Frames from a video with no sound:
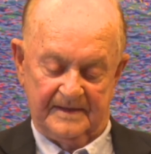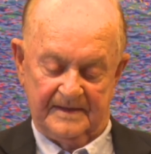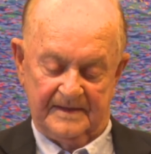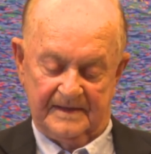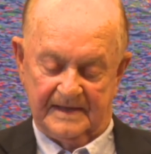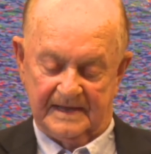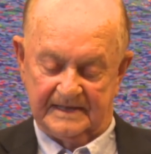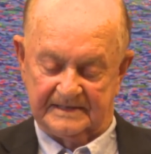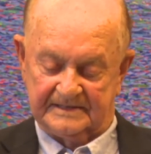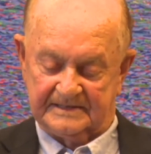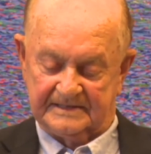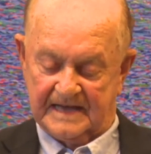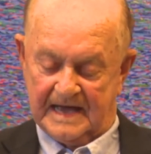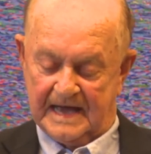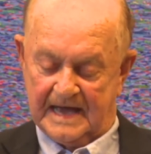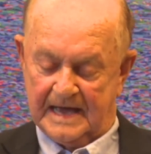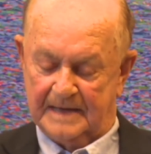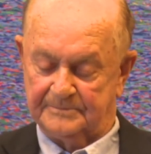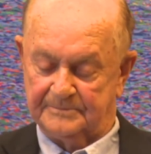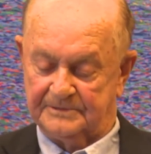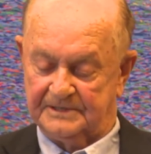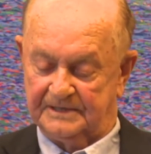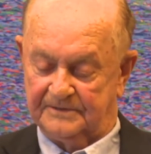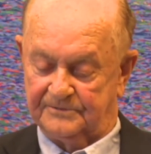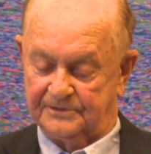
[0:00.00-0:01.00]
At
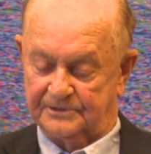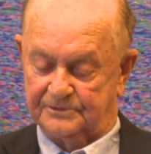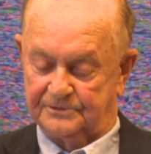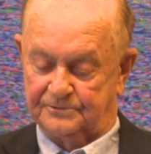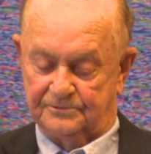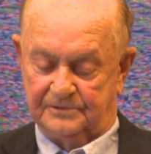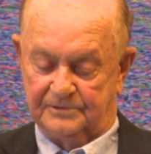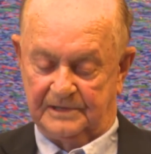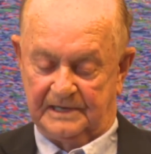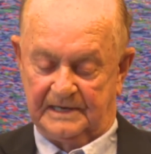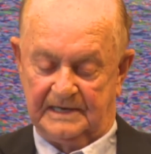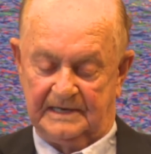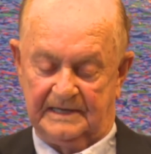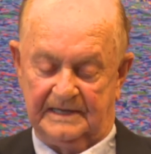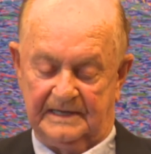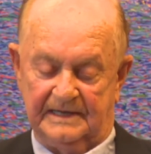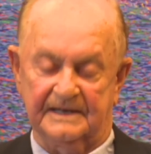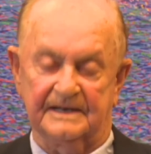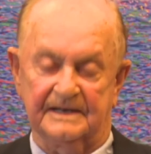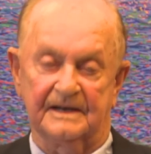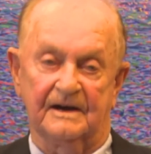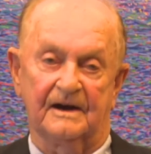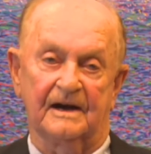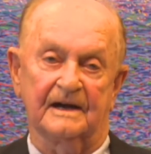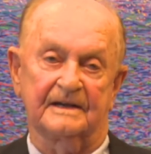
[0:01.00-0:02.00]
times he was really in
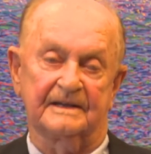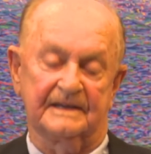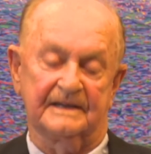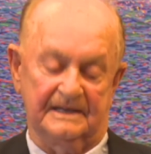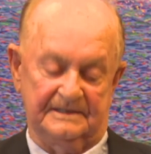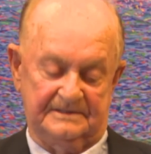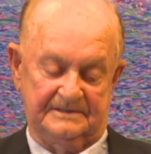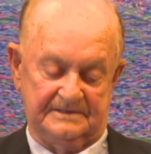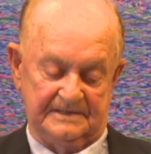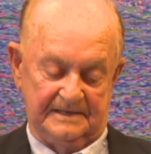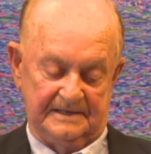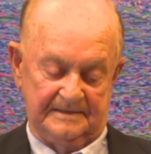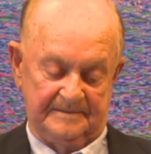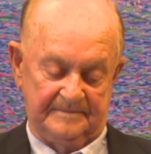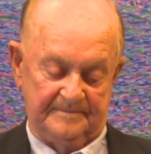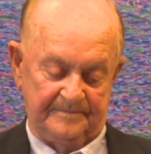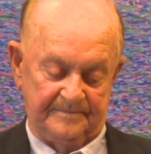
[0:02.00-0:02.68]
our kitchen